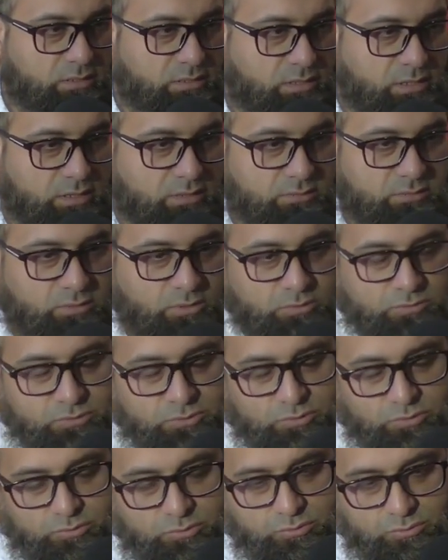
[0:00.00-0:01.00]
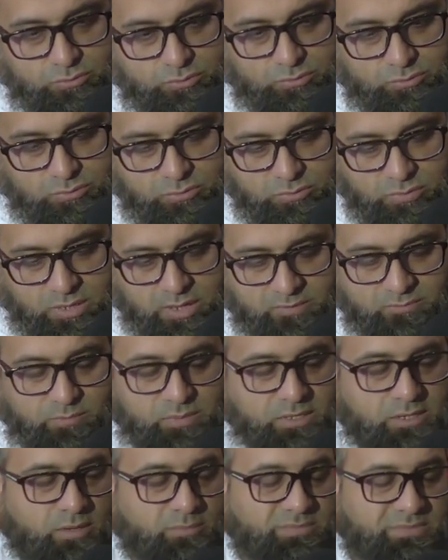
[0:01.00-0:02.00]
Like those who have
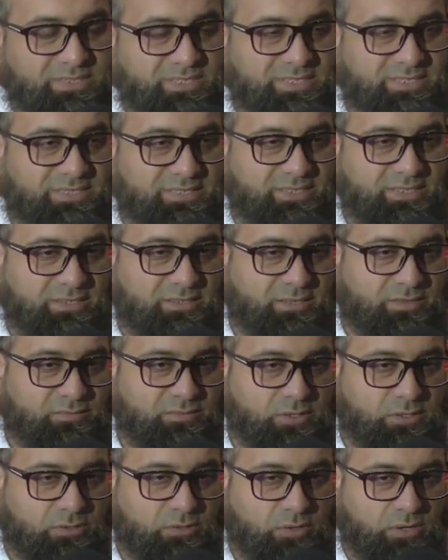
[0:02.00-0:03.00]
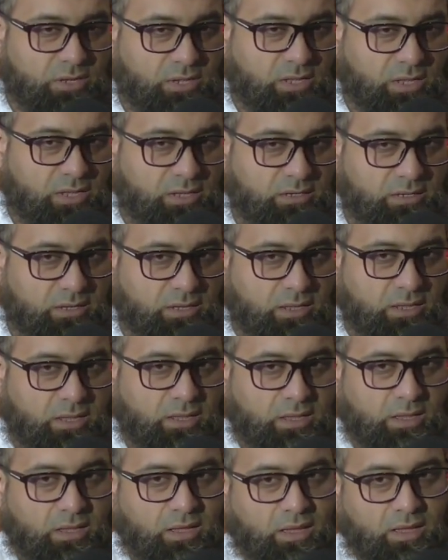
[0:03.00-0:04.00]
become distant of the Quran
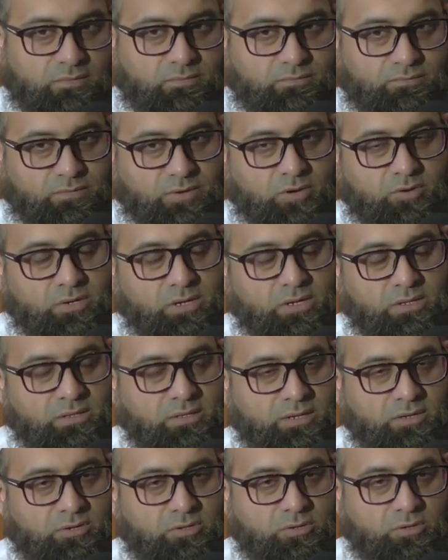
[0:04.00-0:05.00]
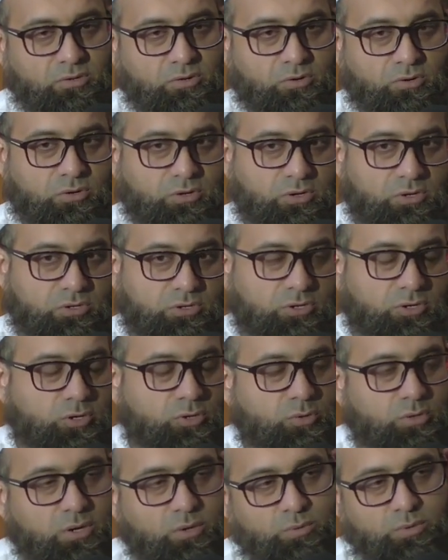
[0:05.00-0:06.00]
have very little or
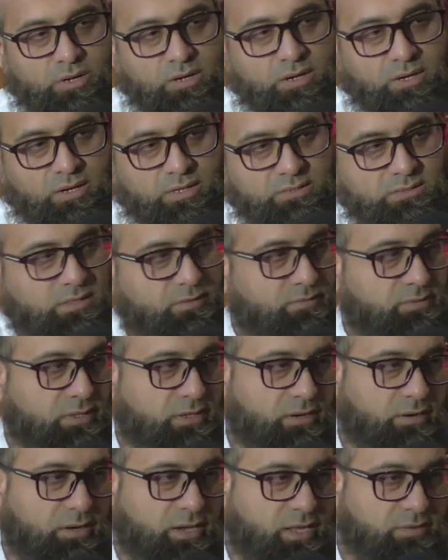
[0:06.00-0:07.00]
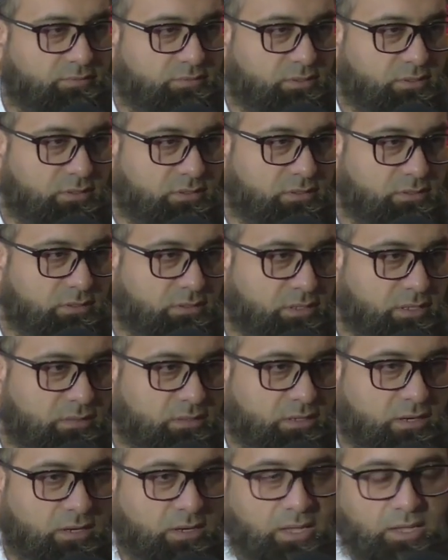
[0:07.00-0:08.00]
no awareness of the hereafter
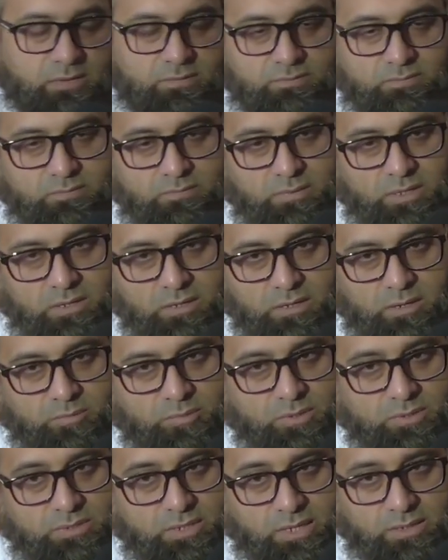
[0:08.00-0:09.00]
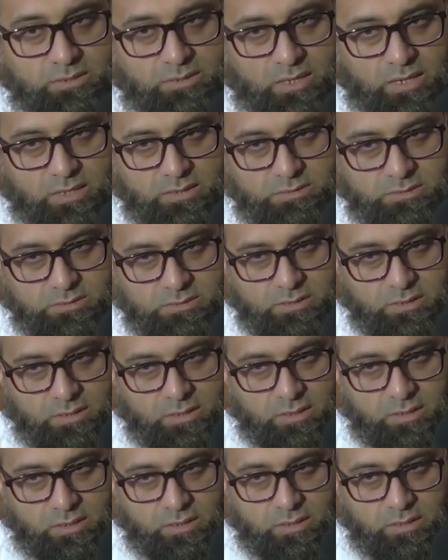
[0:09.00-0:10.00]
in their life. May Allah protect us.
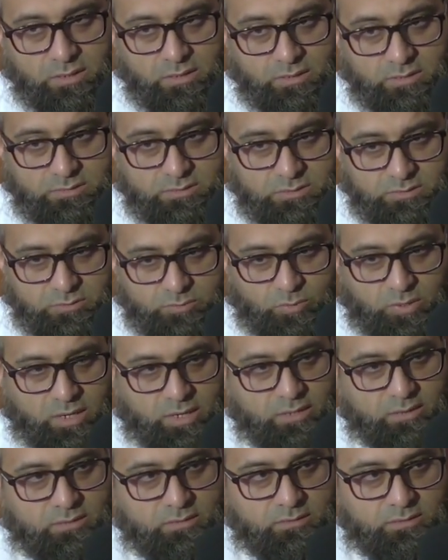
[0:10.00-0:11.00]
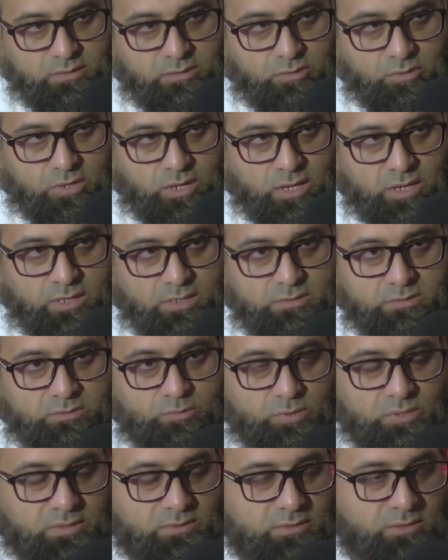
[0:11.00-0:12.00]
This is why the Quran is
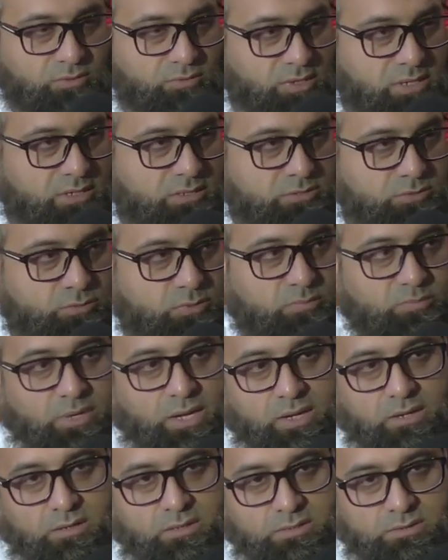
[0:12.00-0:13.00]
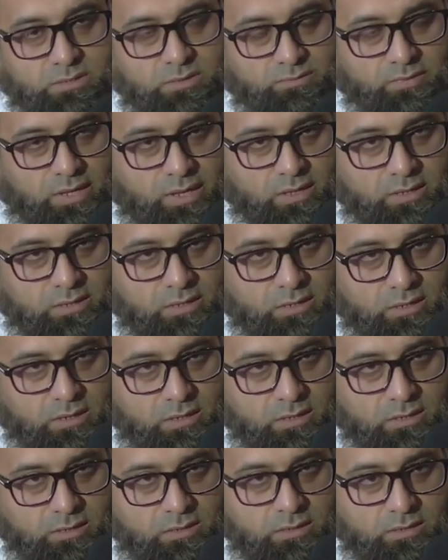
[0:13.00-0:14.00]
one of the greatest reminders of Akhirah,
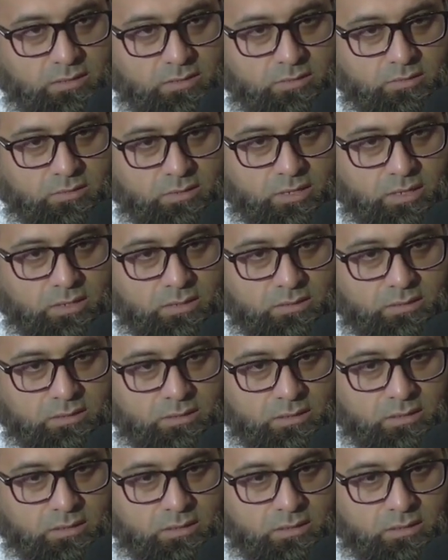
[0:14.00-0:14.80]
right?